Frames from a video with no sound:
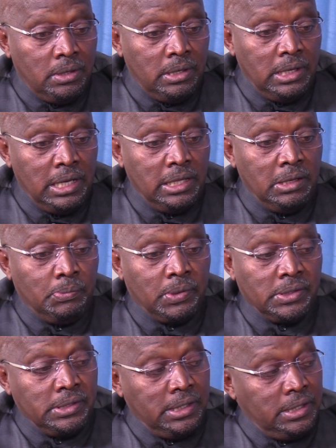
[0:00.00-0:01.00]
Let the
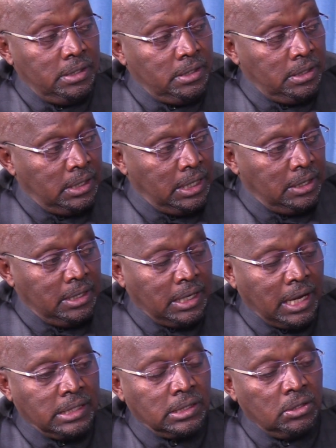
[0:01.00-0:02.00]
president get the
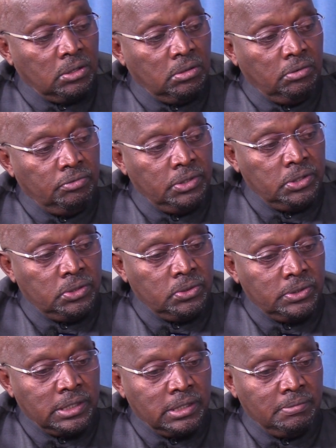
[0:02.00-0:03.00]
catalog of
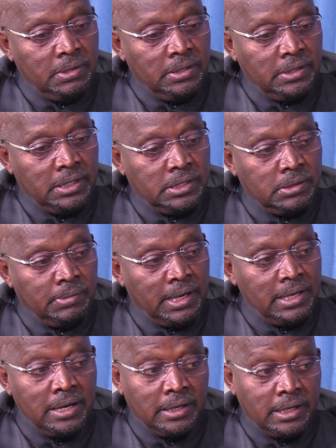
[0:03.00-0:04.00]
issues that have been raised by
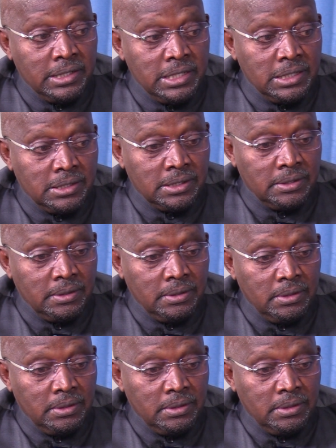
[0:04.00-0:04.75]
young Kenyans,